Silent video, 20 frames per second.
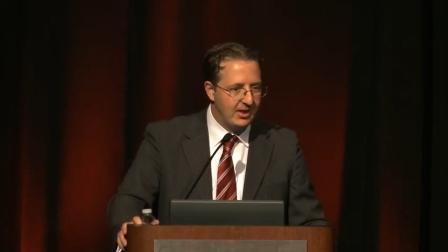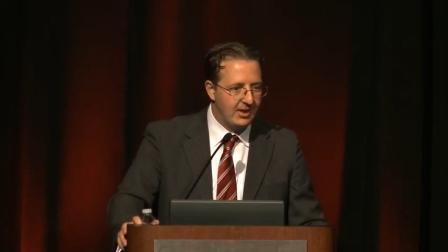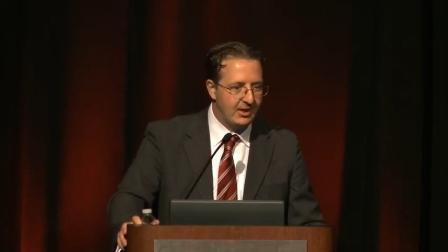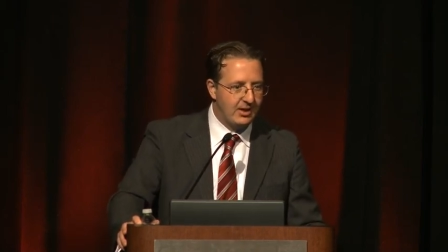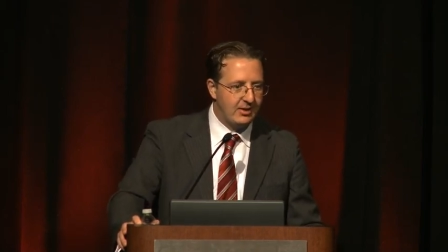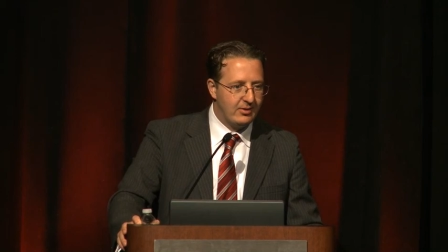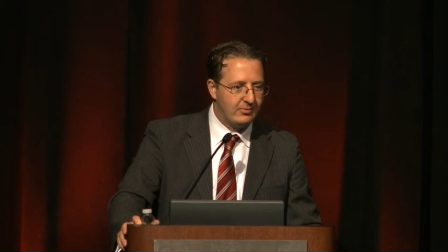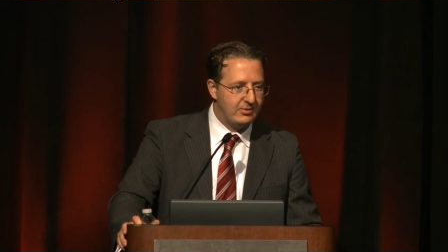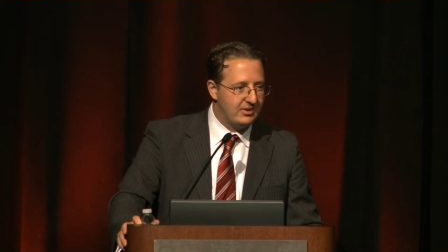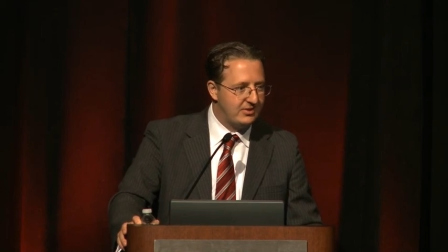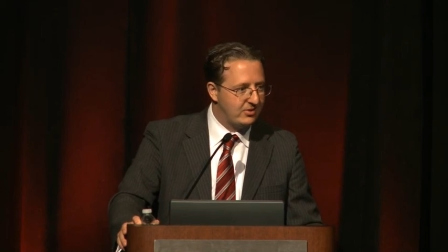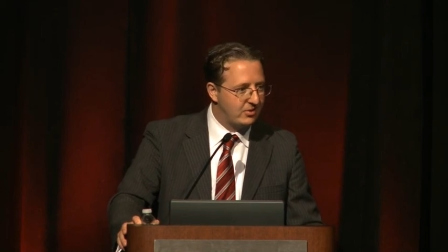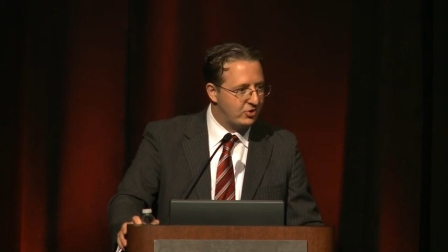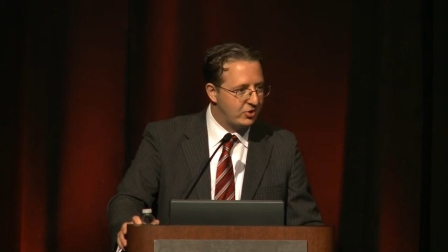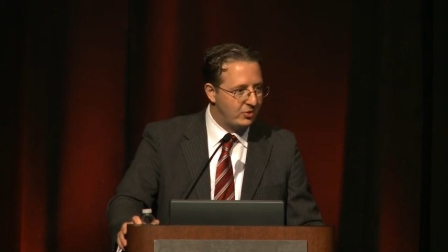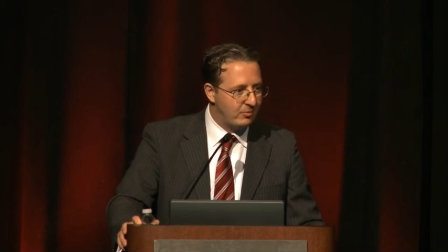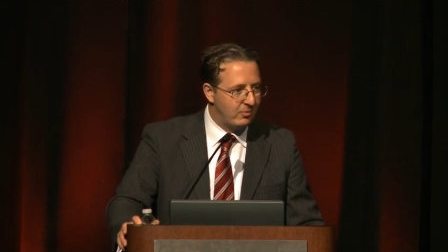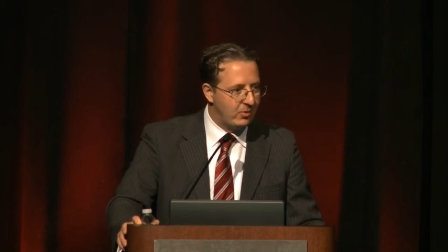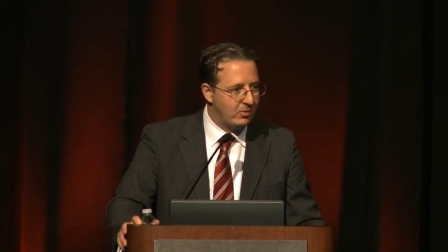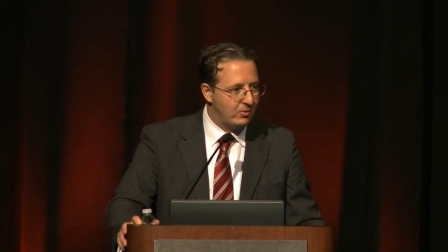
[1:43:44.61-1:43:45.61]

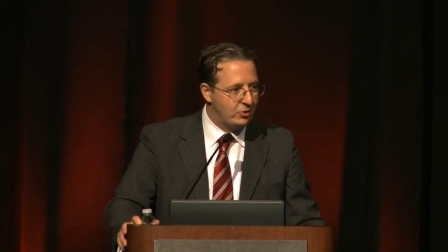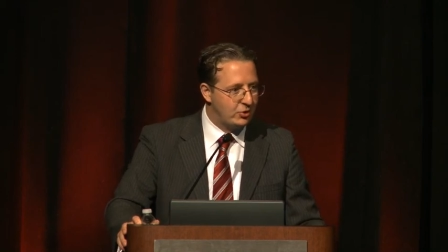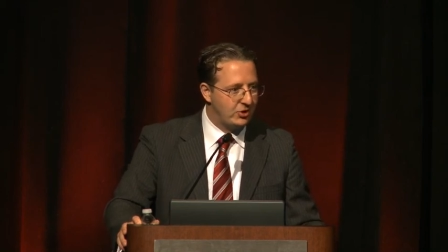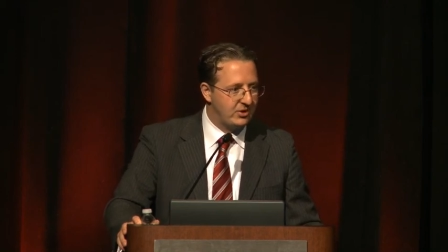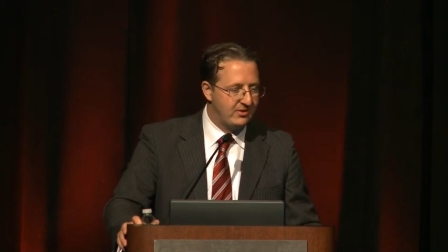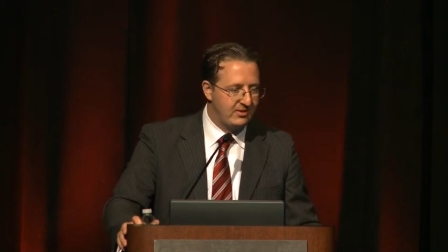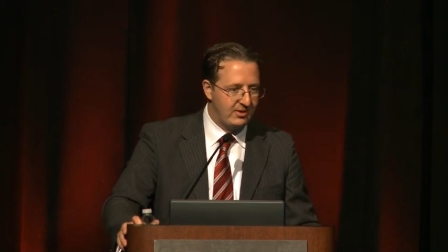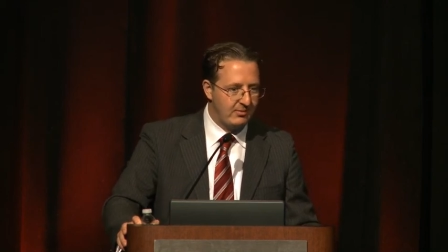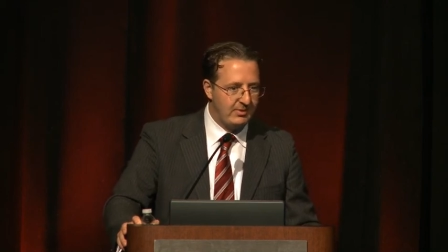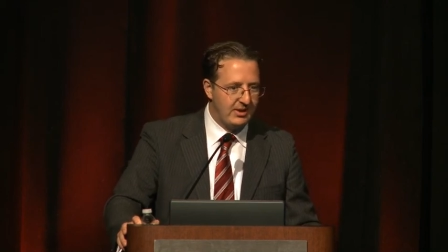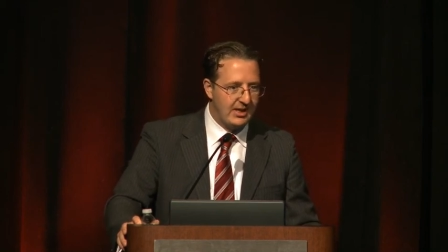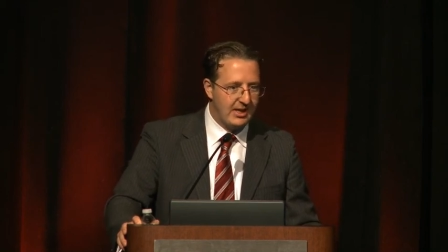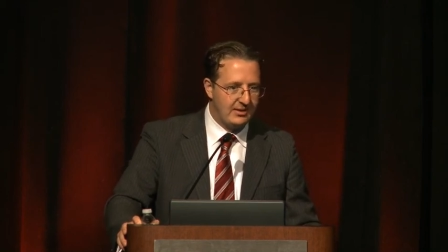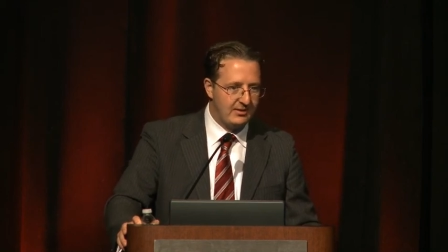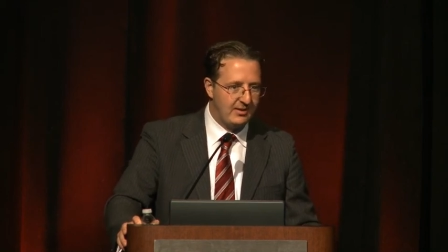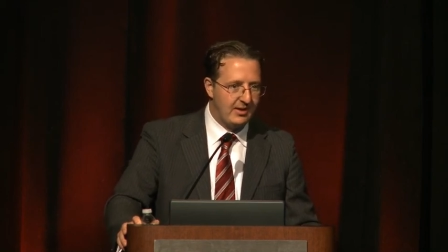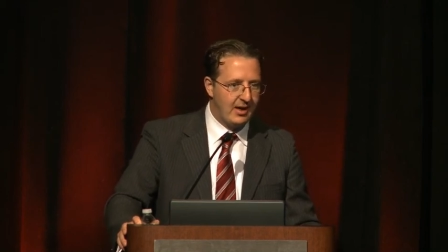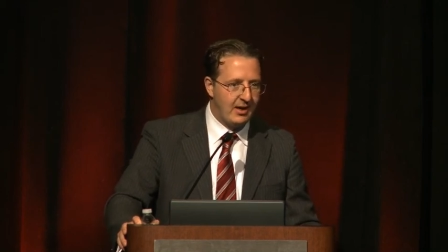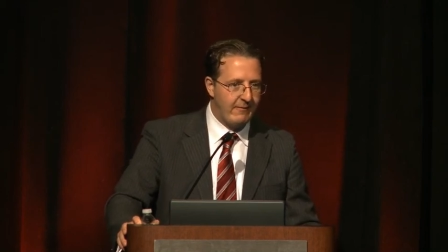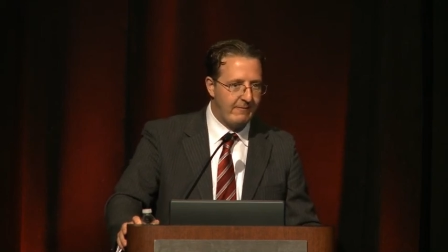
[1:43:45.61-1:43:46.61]
Research in Motion to be
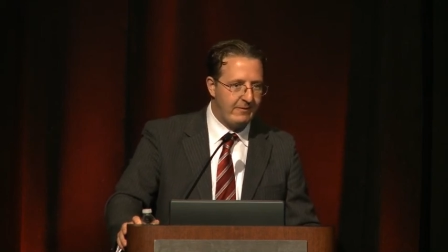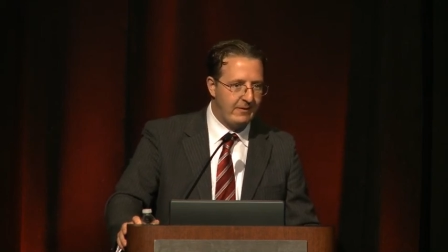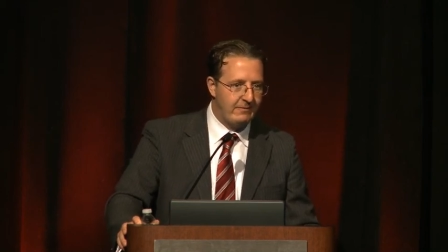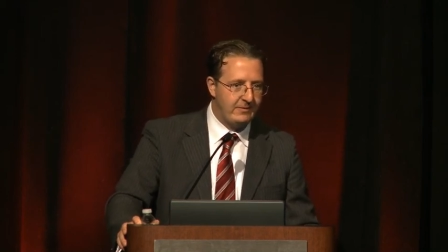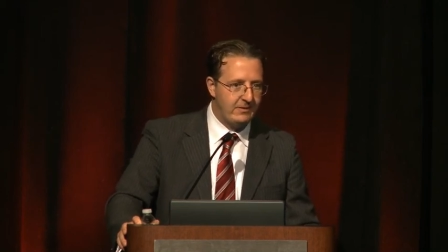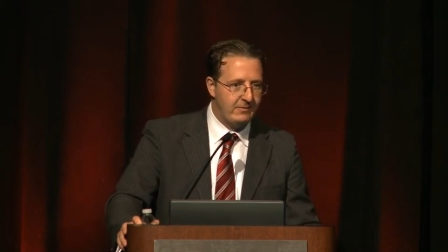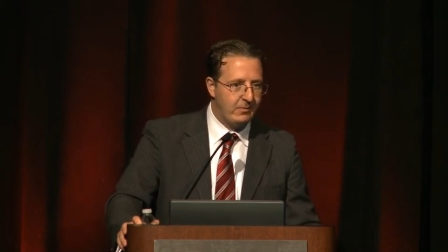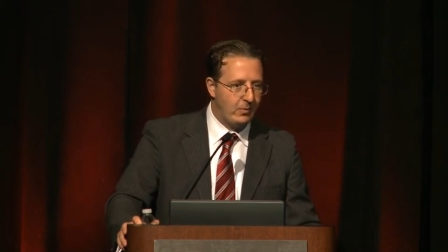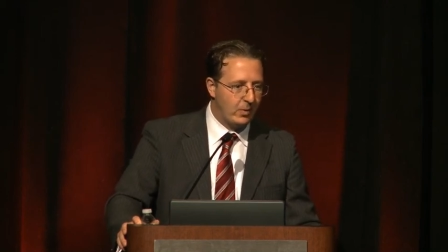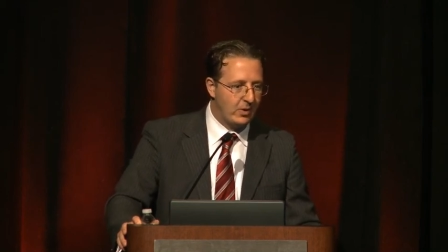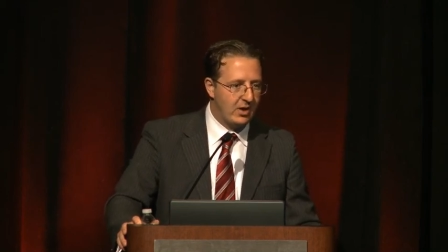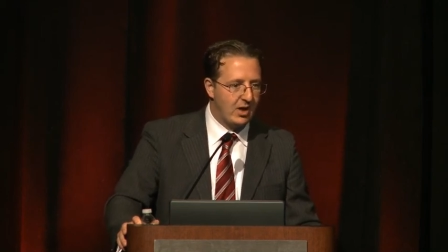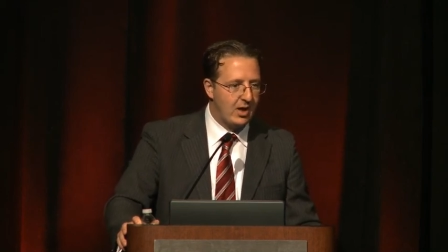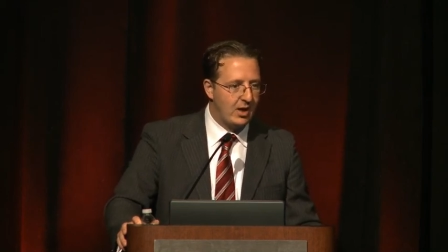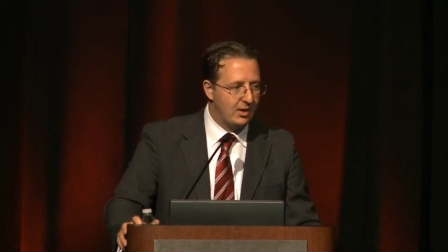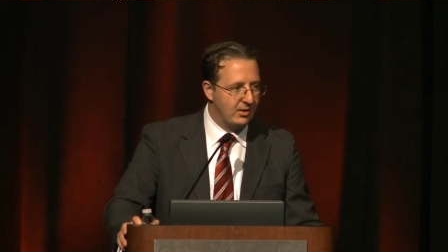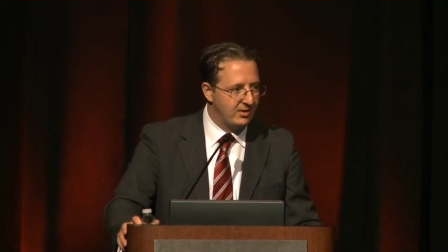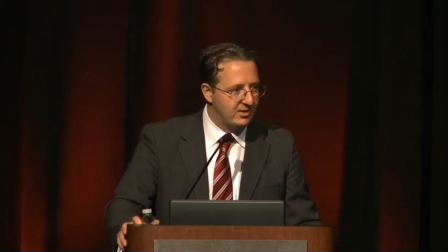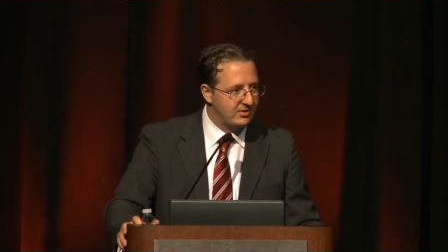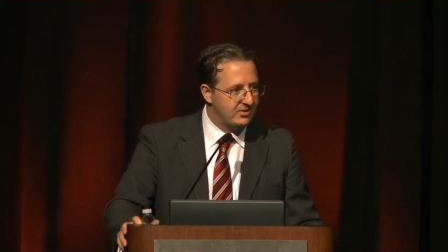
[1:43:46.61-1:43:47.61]
at
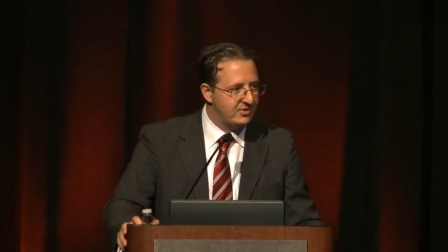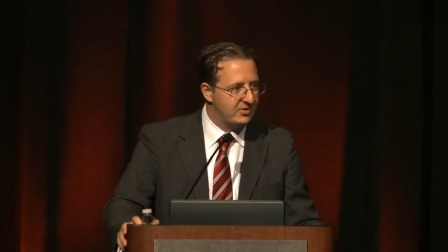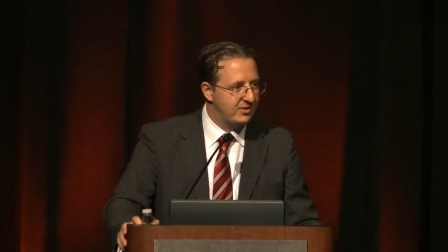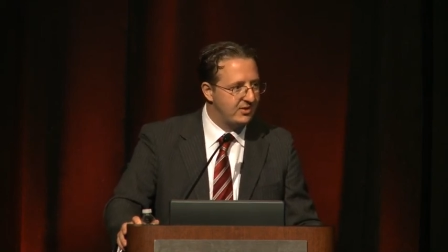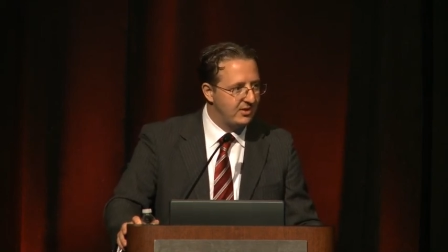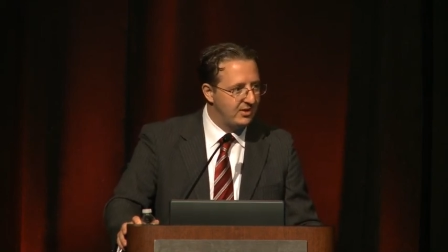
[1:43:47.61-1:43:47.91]
$54.